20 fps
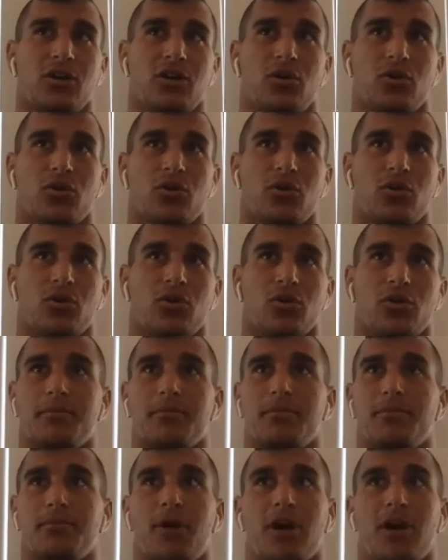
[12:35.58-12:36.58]

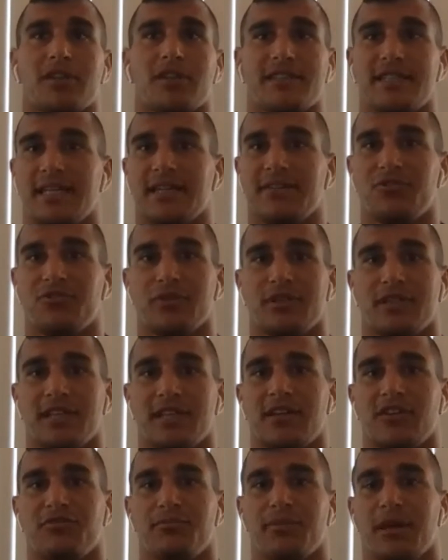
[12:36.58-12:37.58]
or boxing, if you
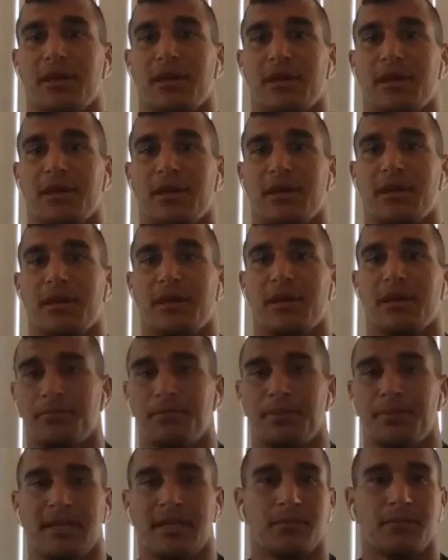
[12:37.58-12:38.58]
think of maybe one day
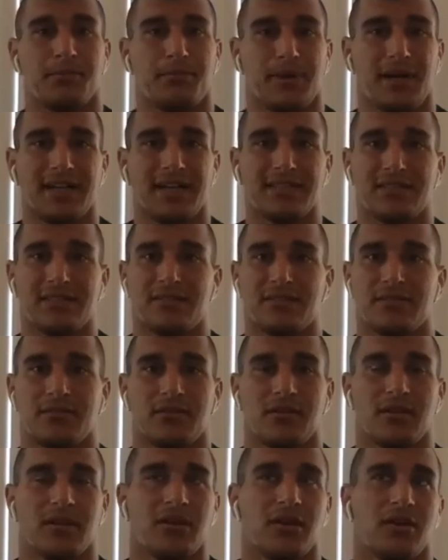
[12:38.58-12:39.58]
competing, but
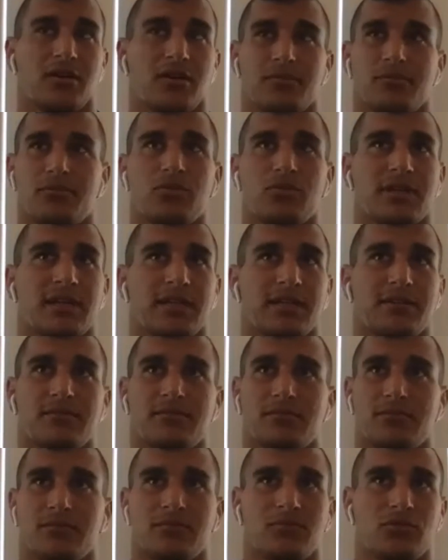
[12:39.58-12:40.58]
you can
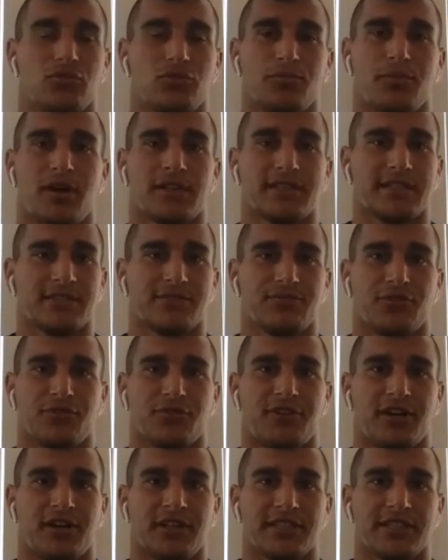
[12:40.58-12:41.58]
do boxing for
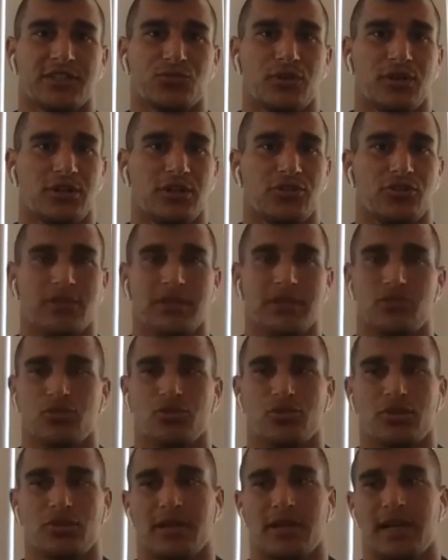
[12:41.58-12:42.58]
fun as well. You can
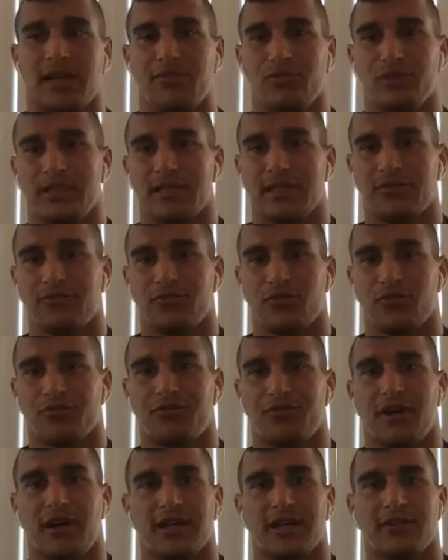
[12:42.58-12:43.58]
do everything for
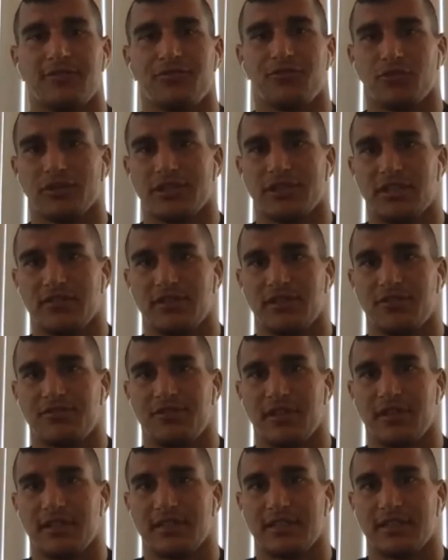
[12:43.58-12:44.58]
fun and for
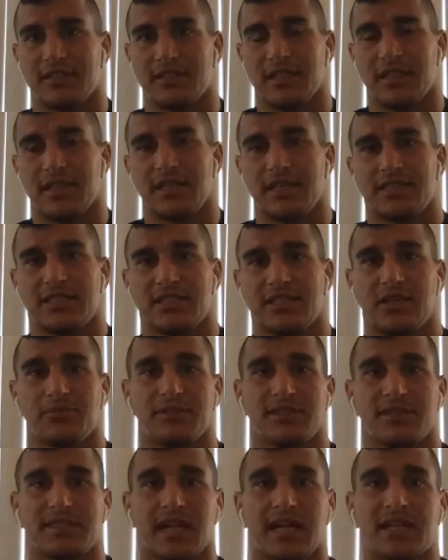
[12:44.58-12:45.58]
self-defense. Some
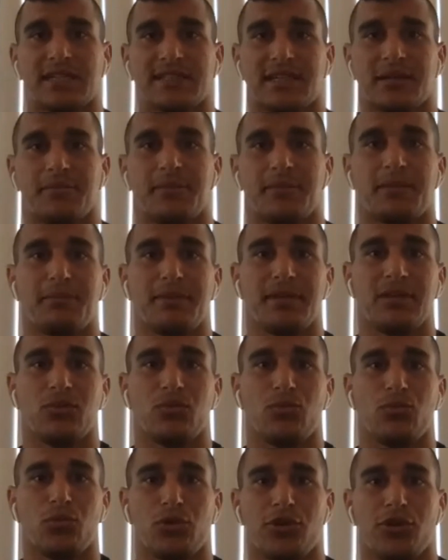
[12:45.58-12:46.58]
styles I maybe
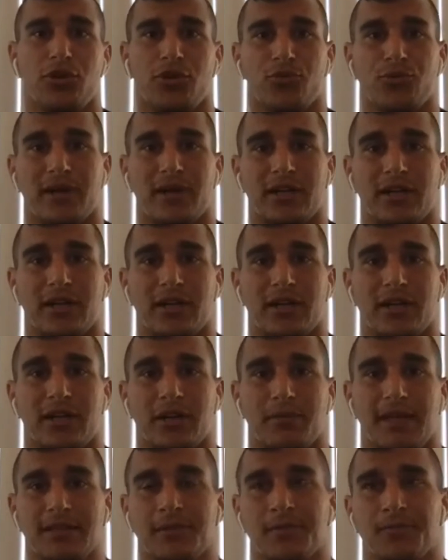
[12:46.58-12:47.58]
wouldn't
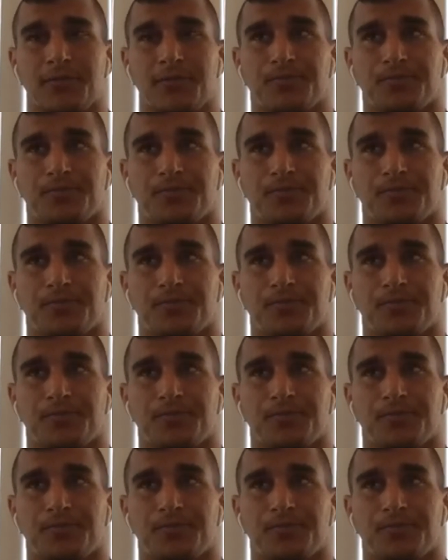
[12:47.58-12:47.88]
recommend,